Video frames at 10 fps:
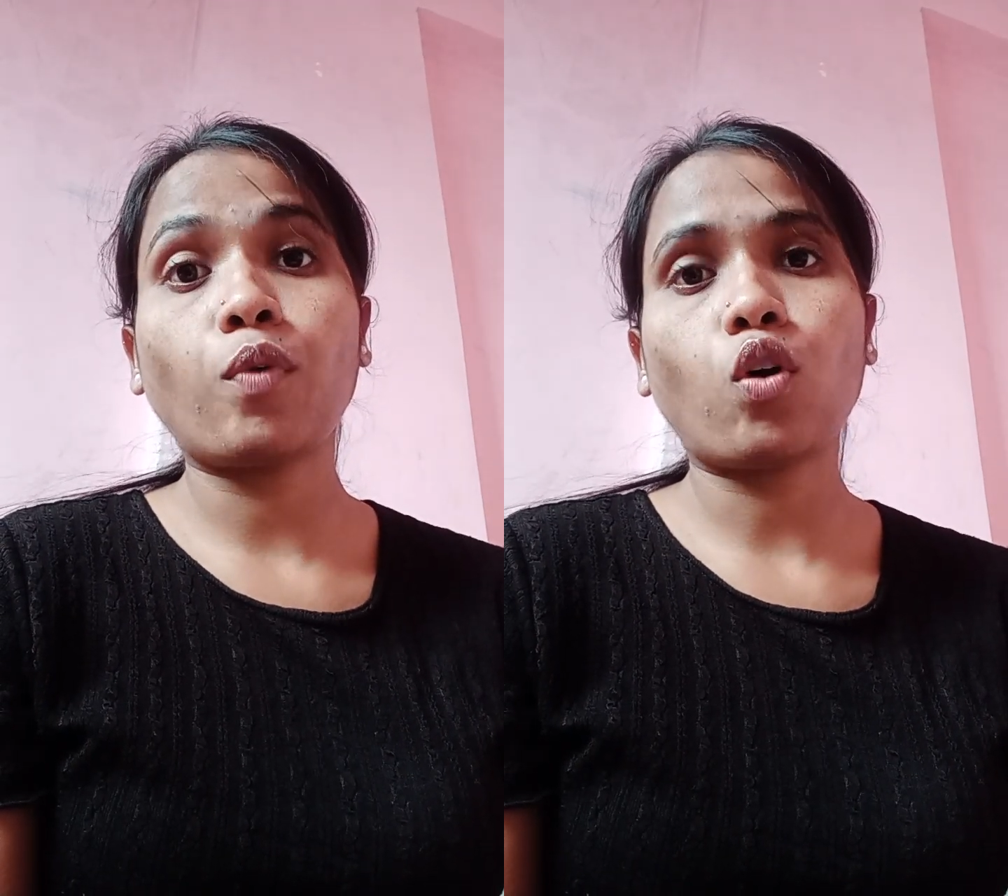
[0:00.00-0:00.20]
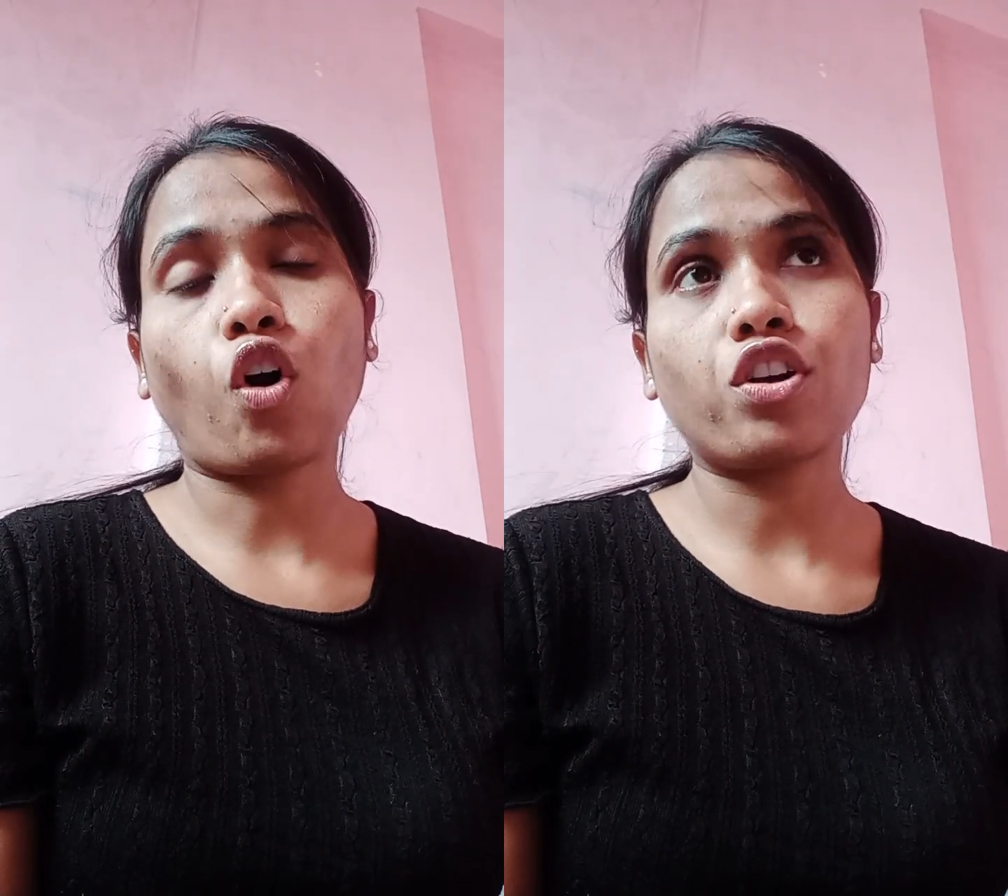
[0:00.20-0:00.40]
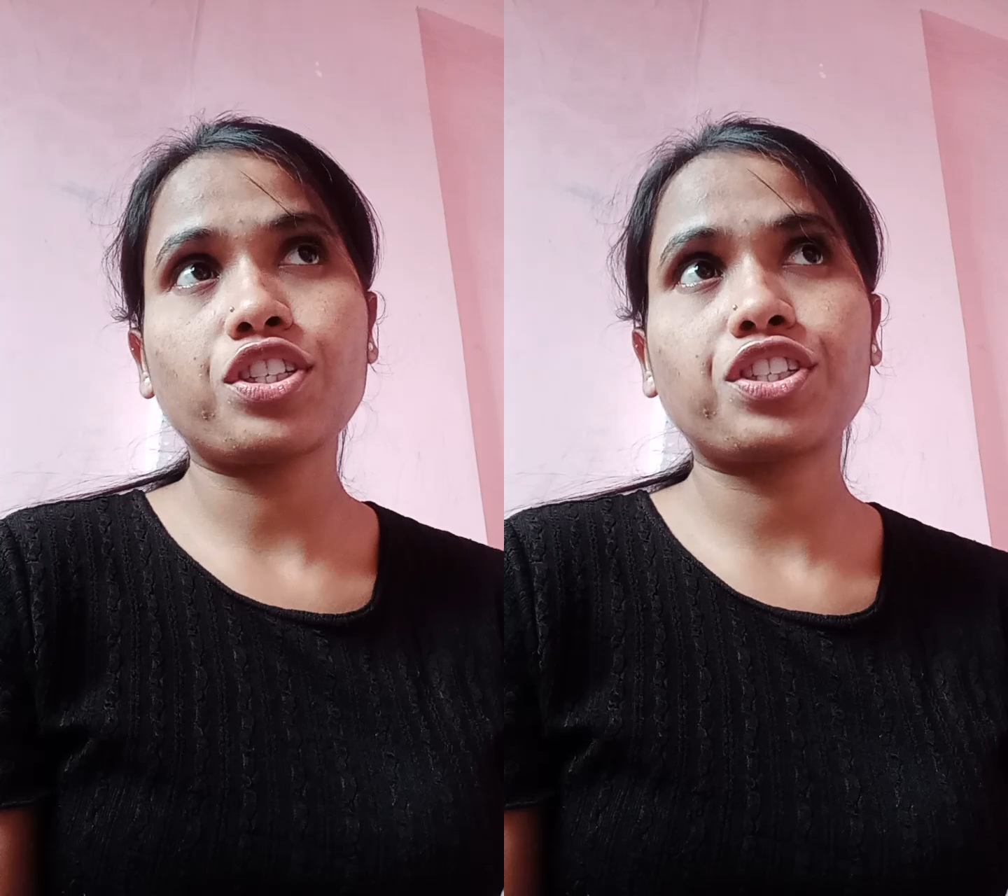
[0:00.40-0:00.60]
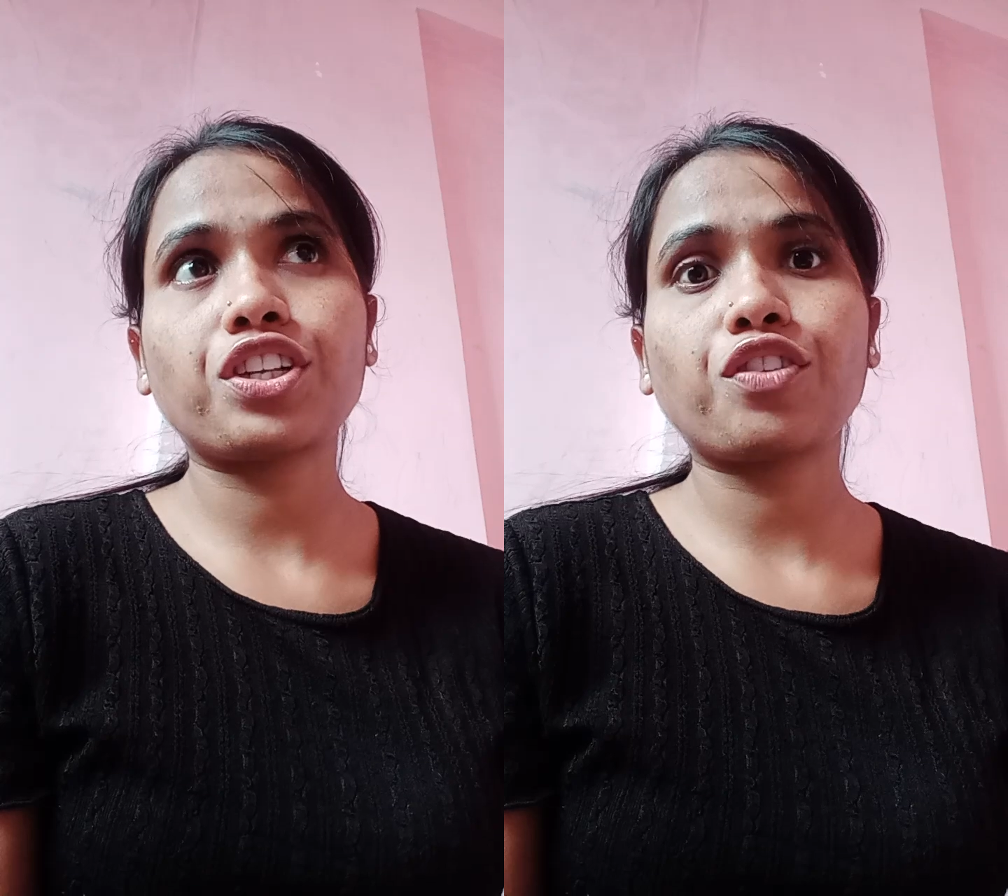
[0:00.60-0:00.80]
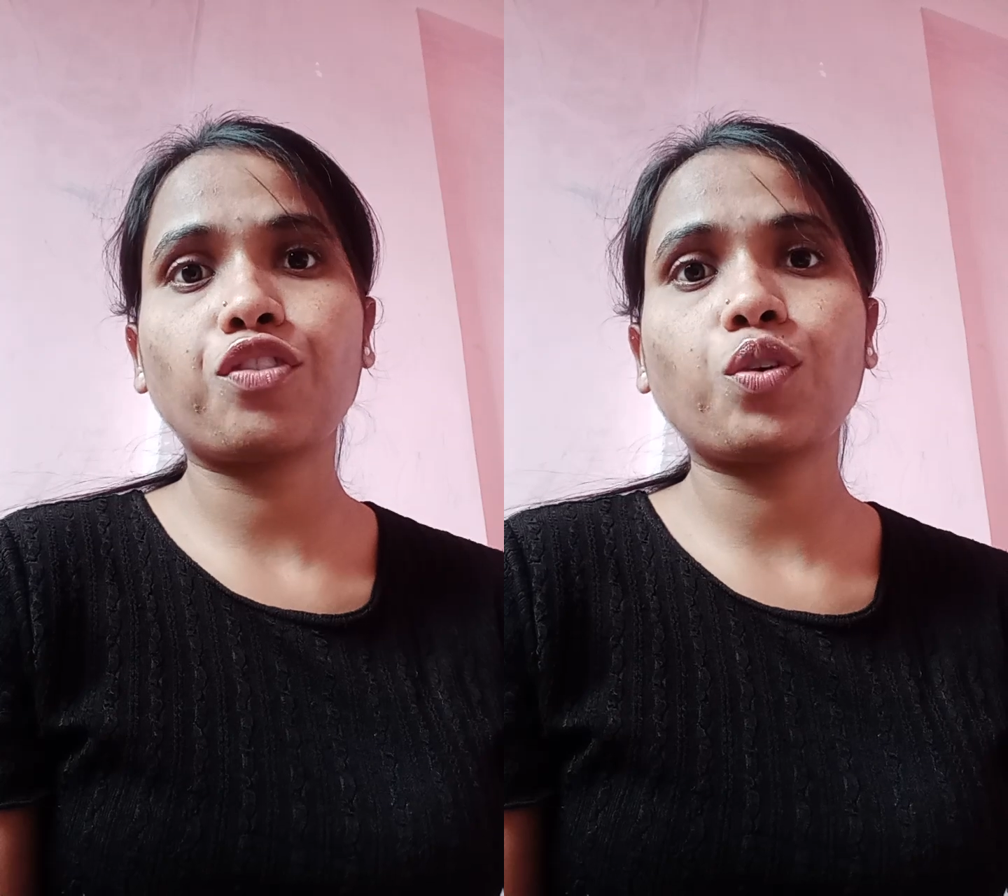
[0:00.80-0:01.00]

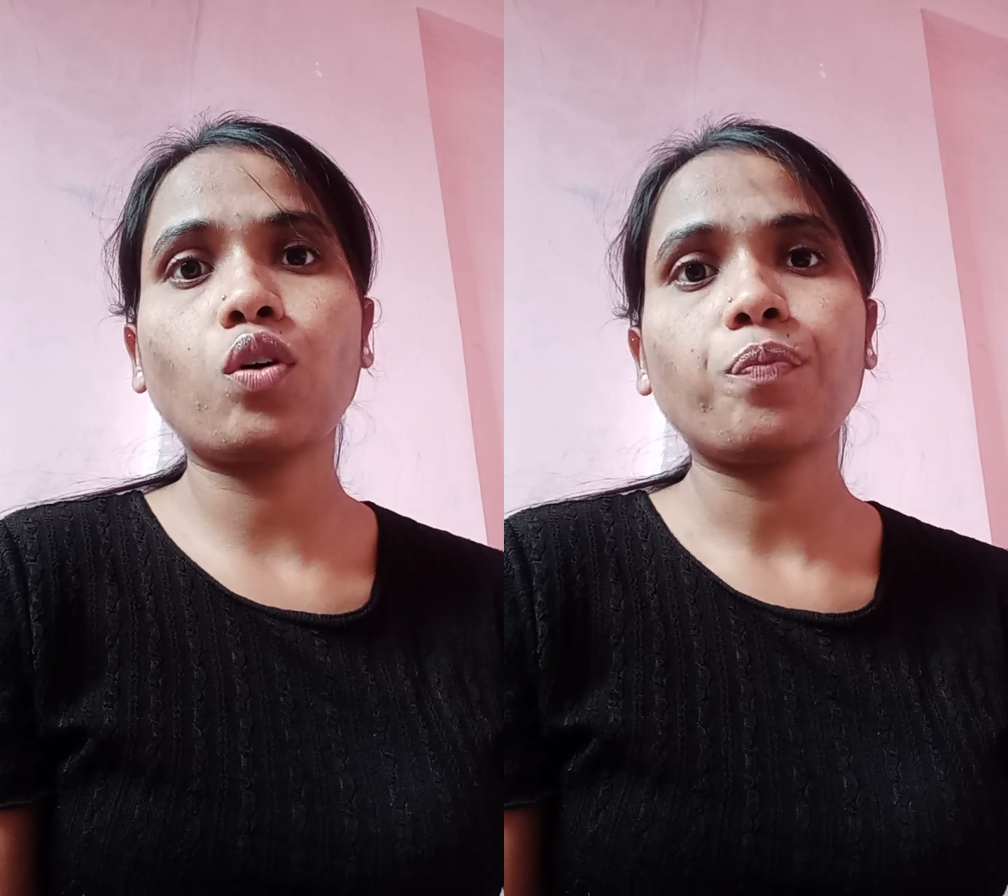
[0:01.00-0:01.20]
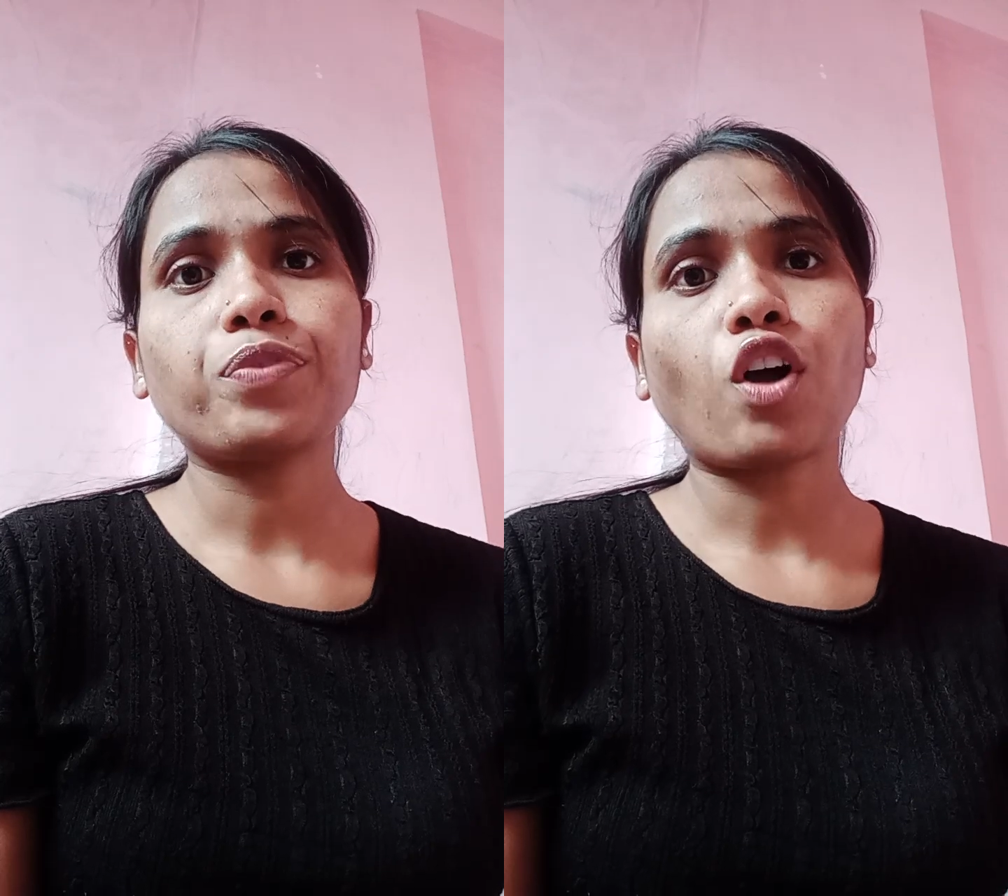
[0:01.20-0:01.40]
holistic view